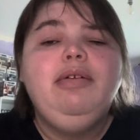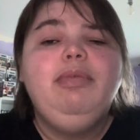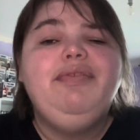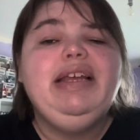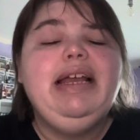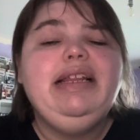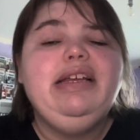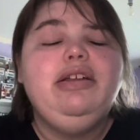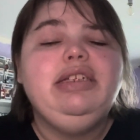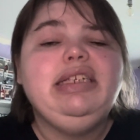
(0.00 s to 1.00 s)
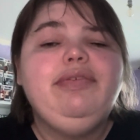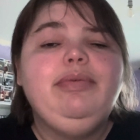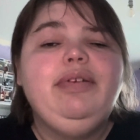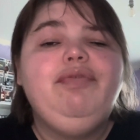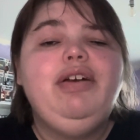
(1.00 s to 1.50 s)
with the aliens
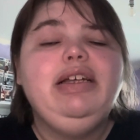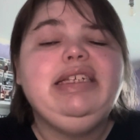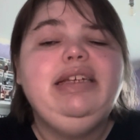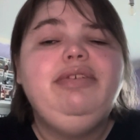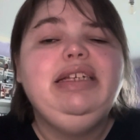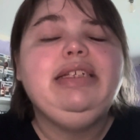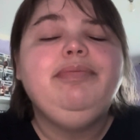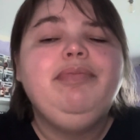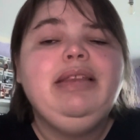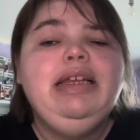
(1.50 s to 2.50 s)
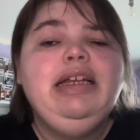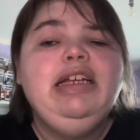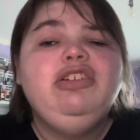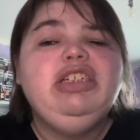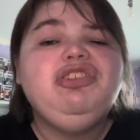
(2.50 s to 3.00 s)
from the first series.
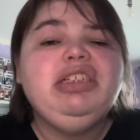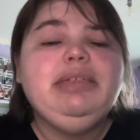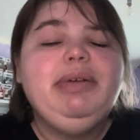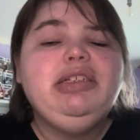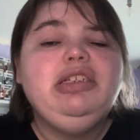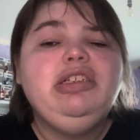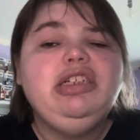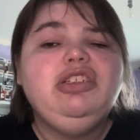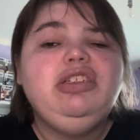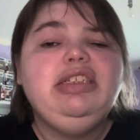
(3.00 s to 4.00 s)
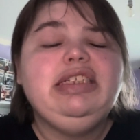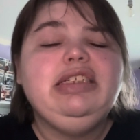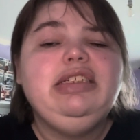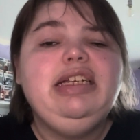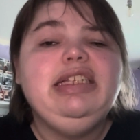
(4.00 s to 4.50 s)
She's just about to touch
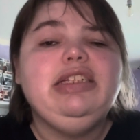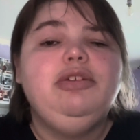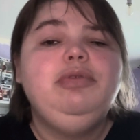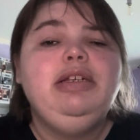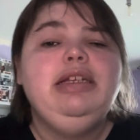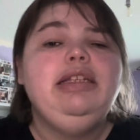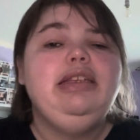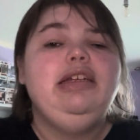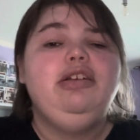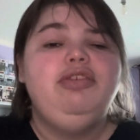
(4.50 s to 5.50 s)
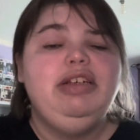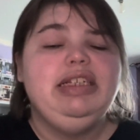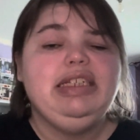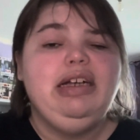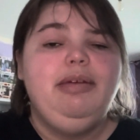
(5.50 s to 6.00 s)
this keystone, then
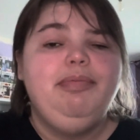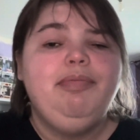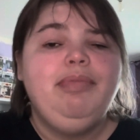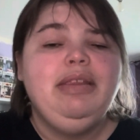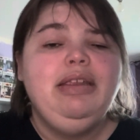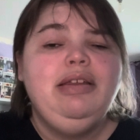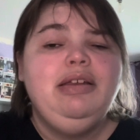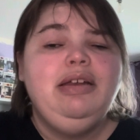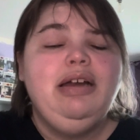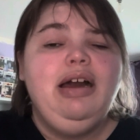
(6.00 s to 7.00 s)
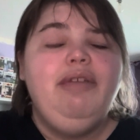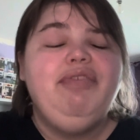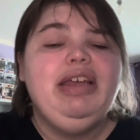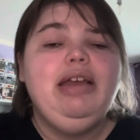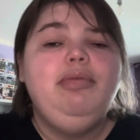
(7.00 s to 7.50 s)
credits come. I'm
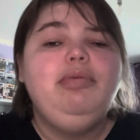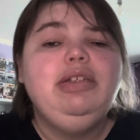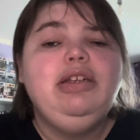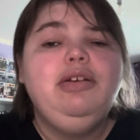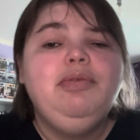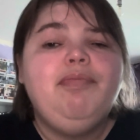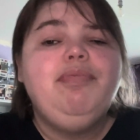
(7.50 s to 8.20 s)
thinking, you know,